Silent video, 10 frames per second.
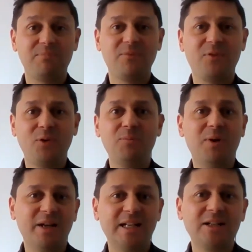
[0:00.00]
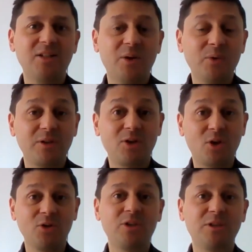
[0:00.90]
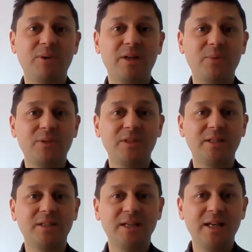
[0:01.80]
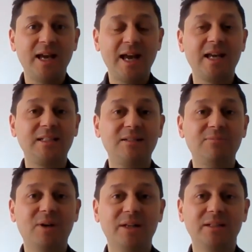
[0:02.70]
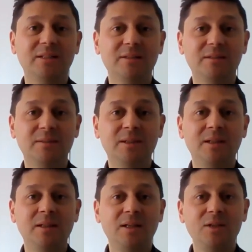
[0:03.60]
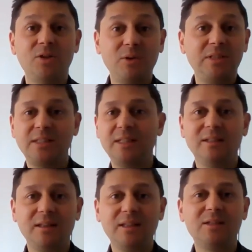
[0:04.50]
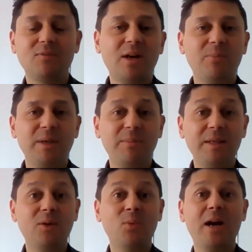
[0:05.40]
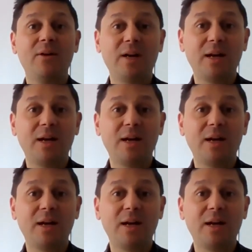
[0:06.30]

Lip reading: full mind, actually. I want a conscious mind. I want an active mind, noticing things around me, being aware of